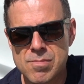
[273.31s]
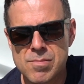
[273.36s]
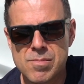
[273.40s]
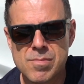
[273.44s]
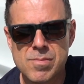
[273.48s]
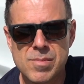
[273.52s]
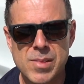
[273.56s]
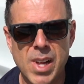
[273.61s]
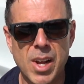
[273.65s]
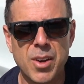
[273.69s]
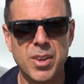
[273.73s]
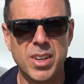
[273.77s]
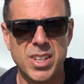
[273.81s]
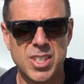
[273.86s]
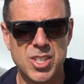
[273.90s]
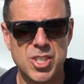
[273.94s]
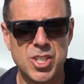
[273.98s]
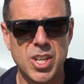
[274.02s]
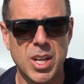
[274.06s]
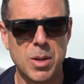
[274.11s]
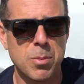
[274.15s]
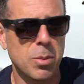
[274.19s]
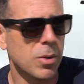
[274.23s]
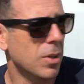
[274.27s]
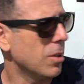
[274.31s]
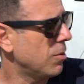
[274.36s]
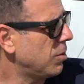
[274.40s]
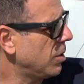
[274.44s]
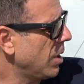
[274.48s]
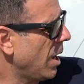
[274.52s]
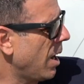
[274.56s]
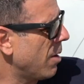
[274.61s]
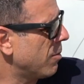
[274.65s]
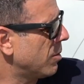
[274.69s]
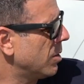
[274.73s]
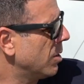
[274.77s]
Now, it is cheaper if you
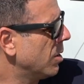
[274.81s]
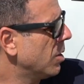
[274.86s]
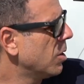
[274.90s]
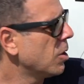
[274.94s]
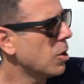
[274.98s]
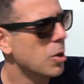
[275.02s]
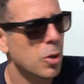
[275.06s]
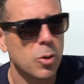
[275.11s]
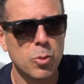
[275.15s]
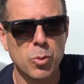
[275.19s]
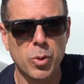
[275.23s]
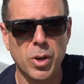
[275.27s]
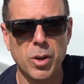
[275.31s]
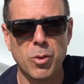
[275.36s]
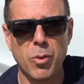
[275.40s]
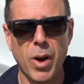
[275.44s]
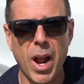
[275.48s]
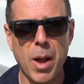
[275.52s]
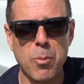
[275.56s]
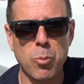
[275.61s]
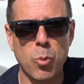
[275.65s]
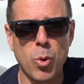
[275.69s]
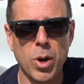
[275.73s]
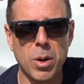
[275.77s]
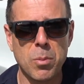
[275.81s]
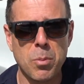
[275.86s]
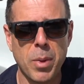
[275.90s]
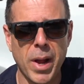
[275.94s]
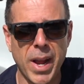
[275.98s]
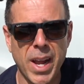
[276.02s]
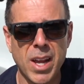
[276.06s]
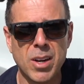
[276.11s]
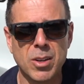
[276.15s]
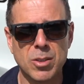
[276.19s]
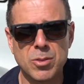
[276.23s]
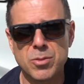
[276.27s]
have to rewrap one
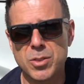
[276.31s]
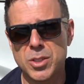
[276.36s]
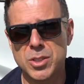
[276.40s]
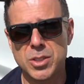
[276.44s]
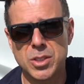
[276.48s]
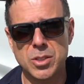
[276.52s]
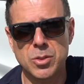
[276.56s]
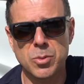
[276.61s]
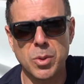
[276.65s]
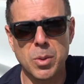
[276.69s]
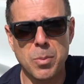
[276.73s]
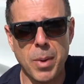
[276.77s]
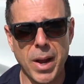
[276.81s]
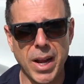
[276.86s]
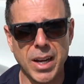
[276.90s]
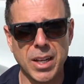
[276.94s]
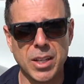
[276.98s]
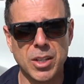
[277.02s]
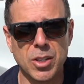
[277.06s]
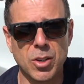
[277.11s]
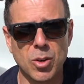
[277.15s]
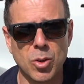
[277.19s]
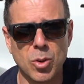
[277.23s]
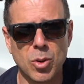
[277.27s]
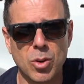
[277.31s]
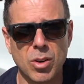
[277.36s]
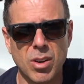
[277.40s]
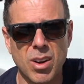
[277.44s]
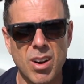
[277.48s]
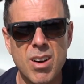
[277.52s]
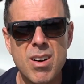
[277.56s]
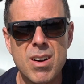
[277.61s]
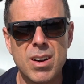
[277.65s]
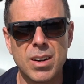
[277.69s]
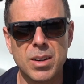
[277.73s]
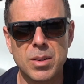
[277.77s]
panel versus repainting your whole
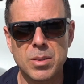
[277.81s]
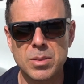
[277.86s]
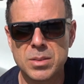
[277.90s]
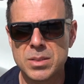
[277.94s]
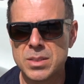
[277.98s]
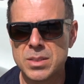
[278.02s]
car,